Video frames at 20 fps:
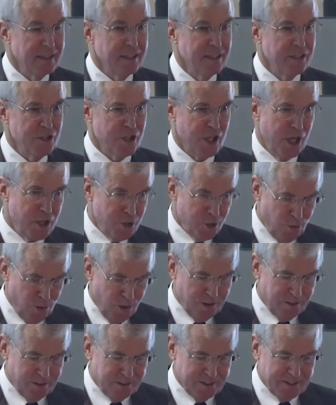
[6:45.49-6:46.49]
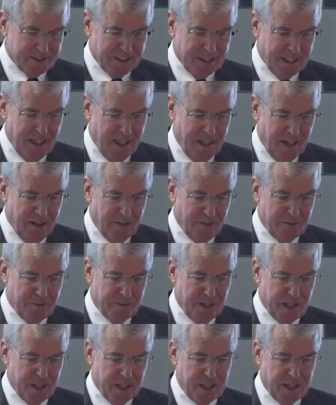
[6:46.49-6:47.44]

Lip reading: Chazor of the